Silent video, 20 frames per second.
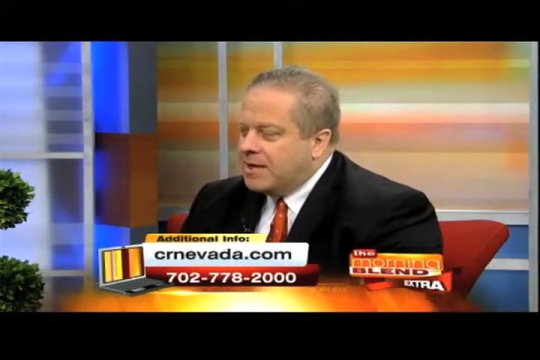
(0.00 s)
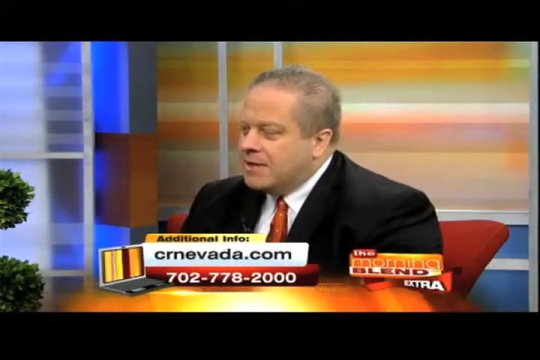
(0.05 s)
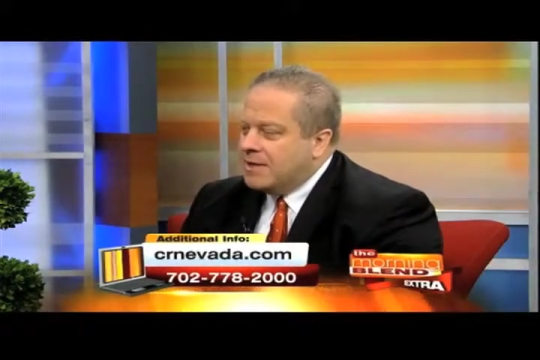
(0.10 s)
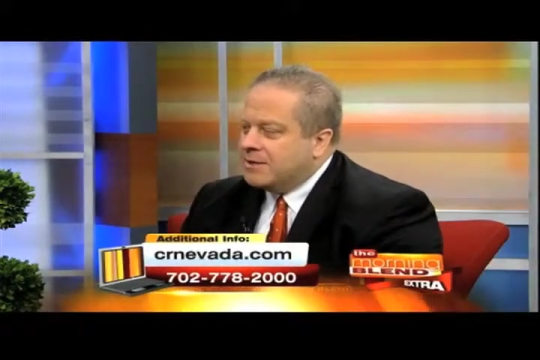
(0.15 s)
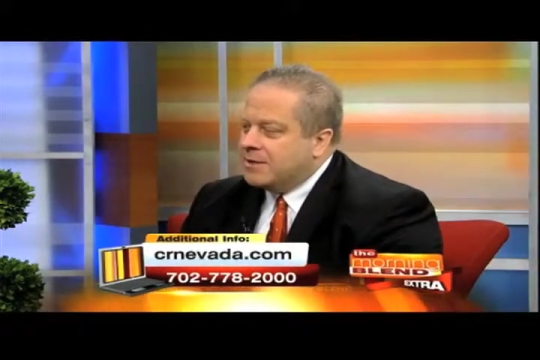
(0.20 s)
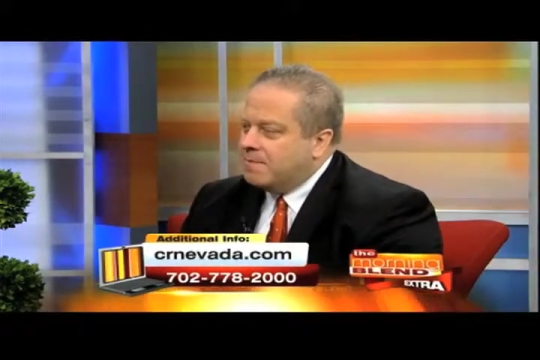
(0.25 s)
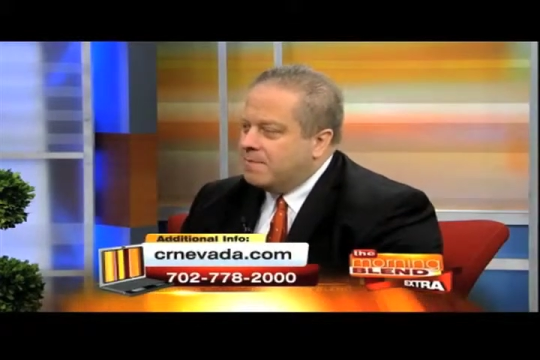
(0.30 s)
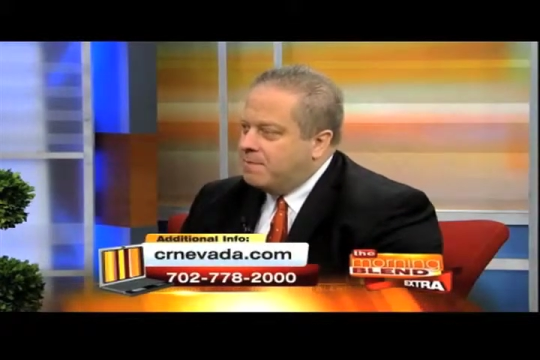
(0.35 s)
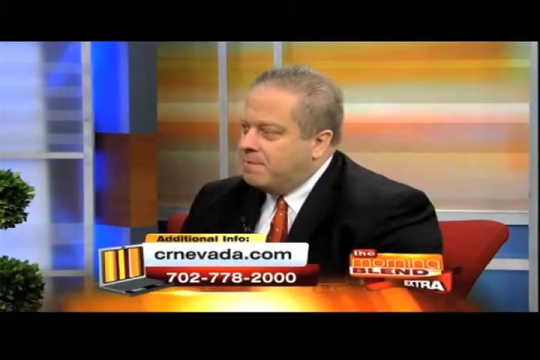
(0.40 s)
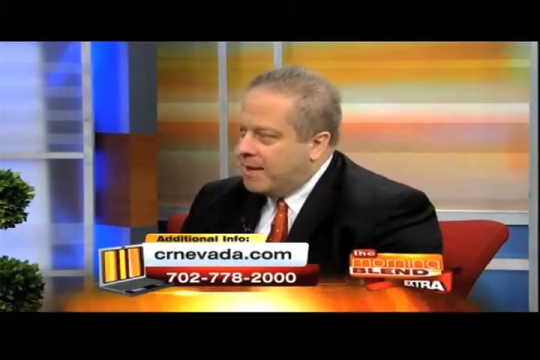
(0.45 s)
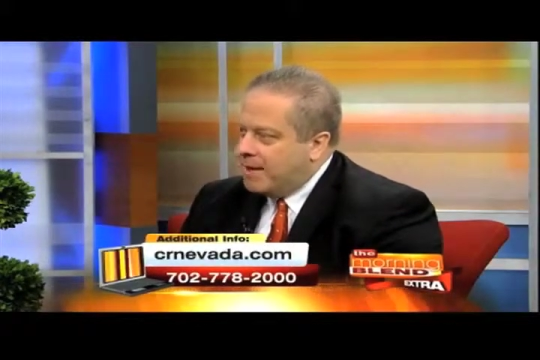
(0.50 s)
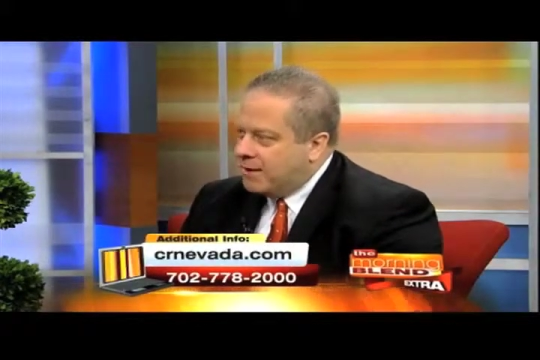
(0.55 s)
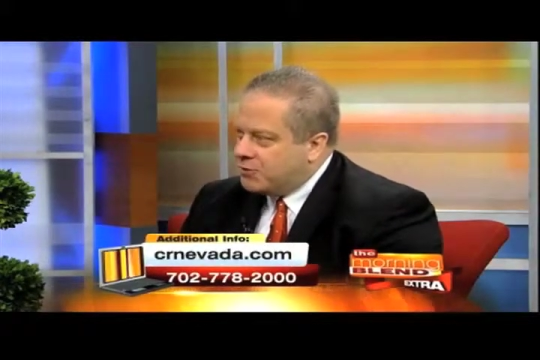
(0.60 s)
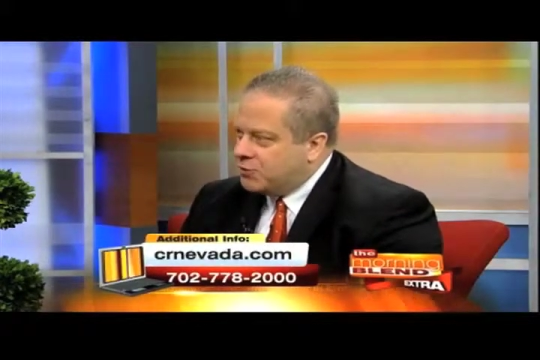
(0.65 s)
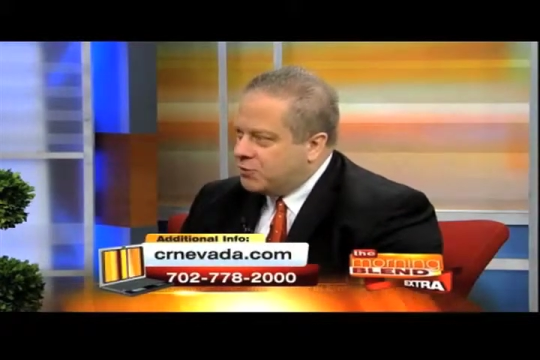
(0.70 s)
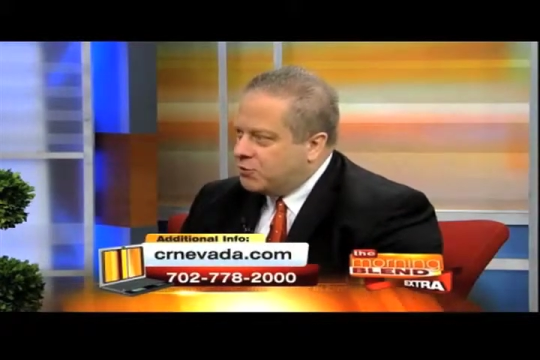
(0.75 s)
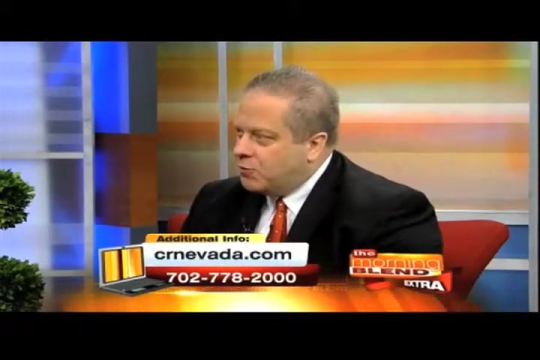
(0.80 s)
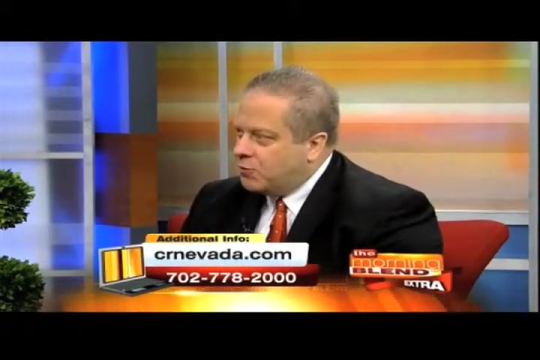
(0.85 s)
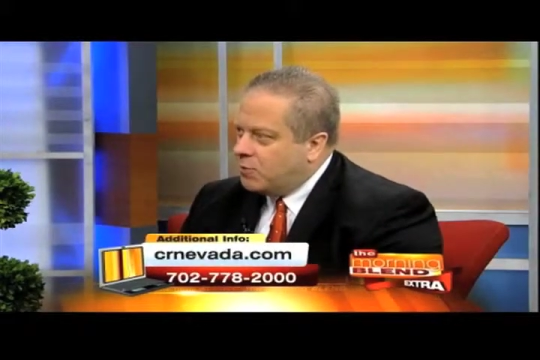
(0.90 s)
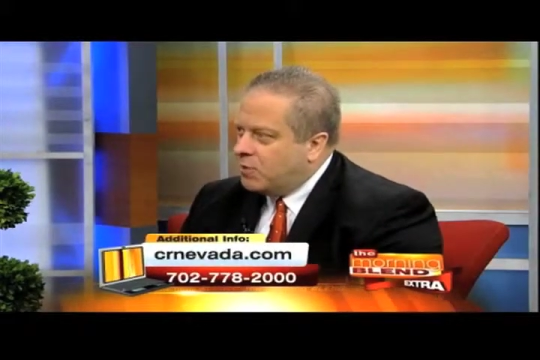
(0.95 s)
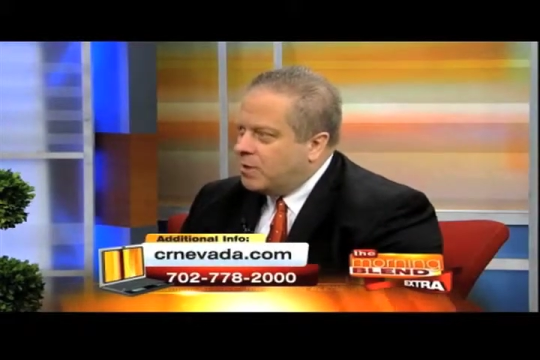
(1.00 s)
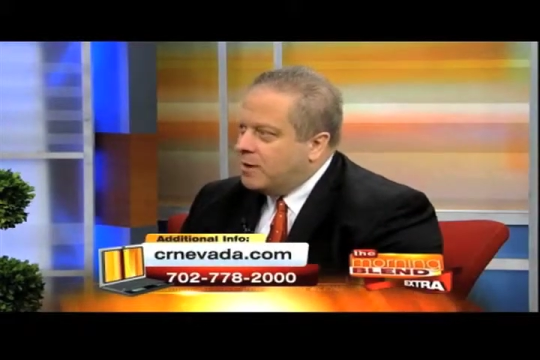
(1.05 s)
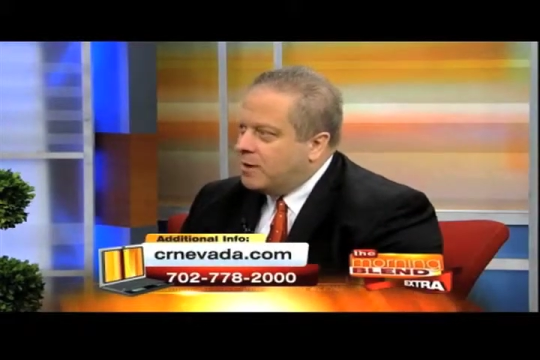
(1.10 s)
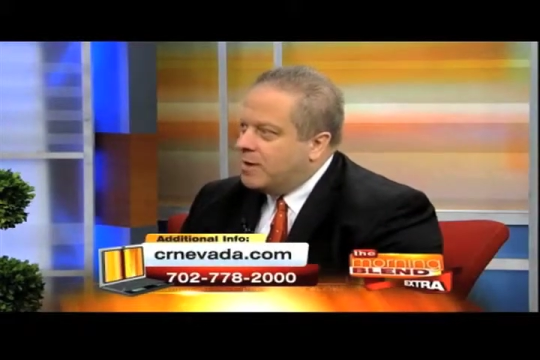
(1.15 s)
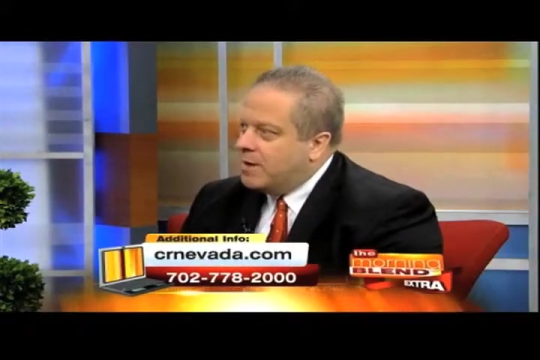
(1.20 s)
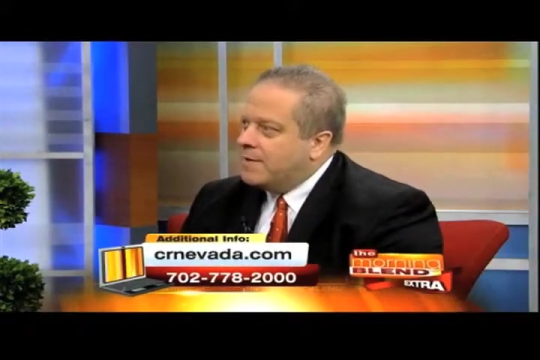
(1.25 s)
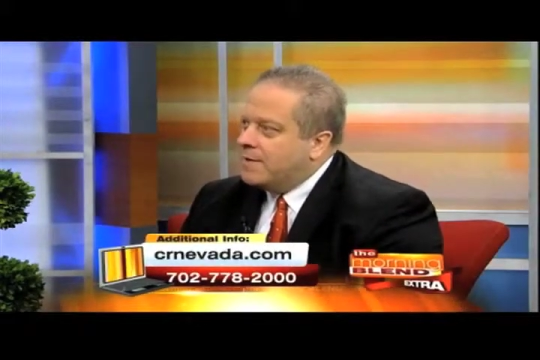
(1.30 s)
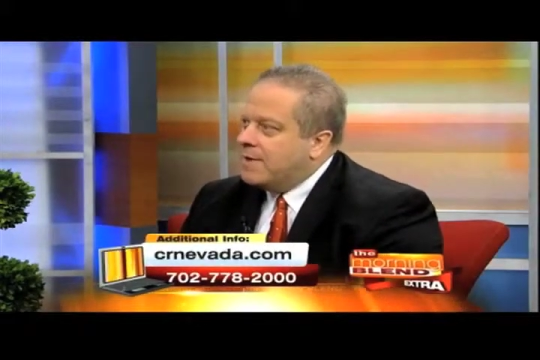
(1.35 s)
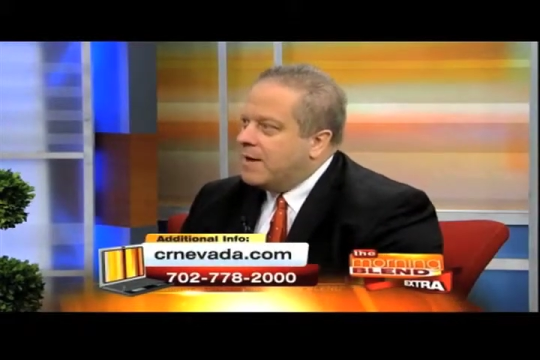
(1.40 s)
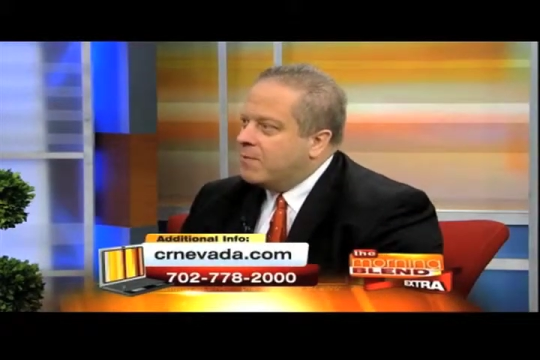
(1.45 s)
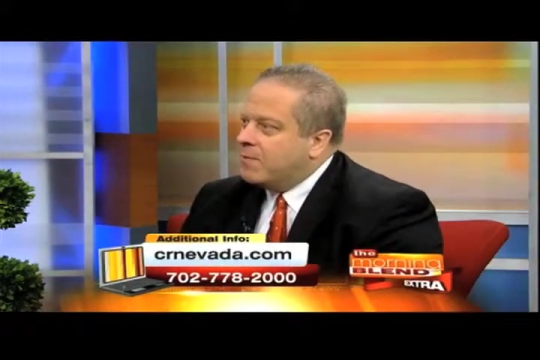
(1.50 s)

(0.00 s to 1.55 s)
to make sure that